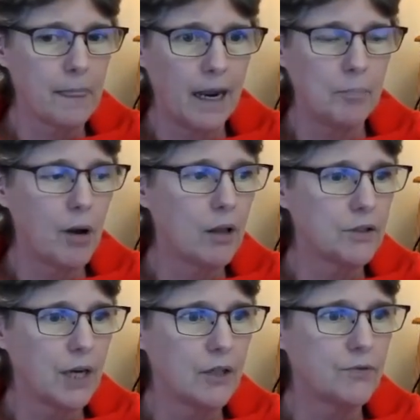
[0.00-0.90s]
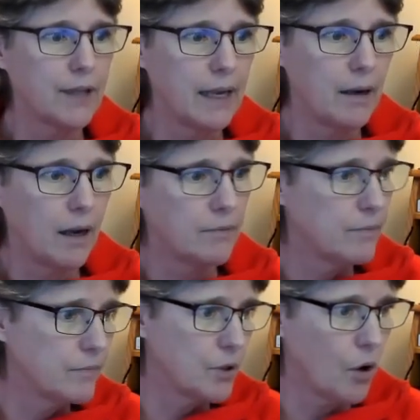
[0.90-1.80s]
I apologize for that
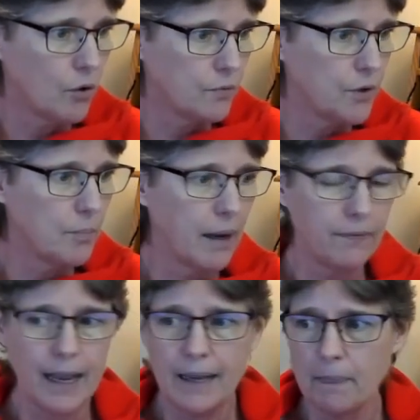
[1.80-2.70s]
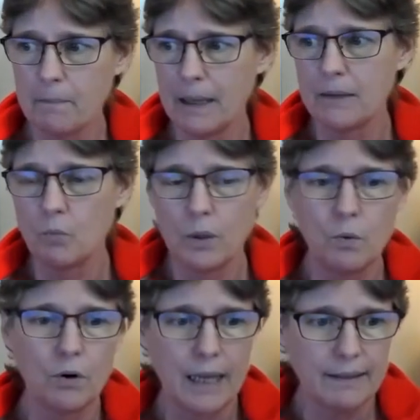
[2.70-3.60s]
to all of you about that, but we
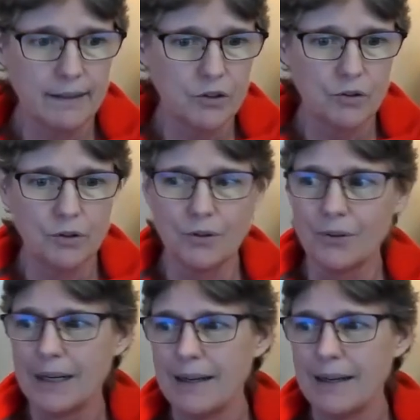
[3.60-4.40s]
will get this to you.